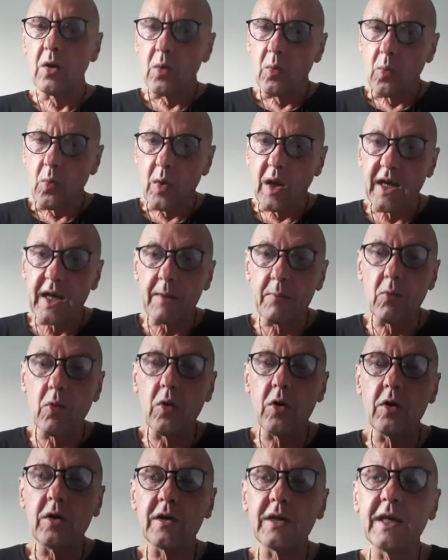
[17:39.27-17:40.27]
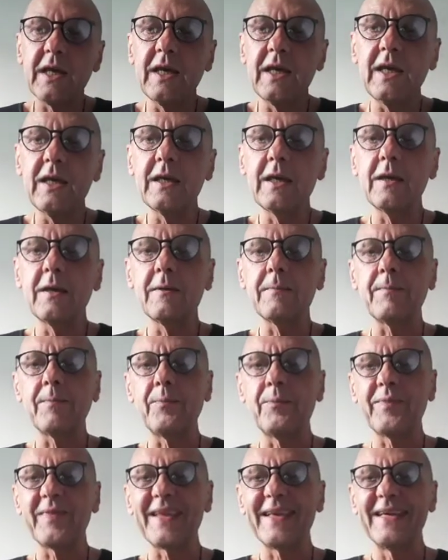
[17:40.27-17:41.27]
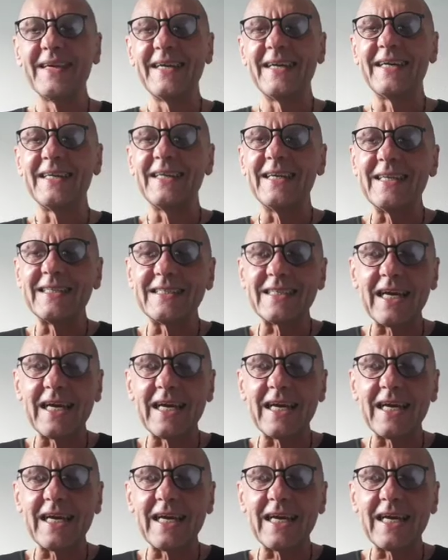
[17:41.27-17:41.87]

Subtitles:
When I'm working, yes,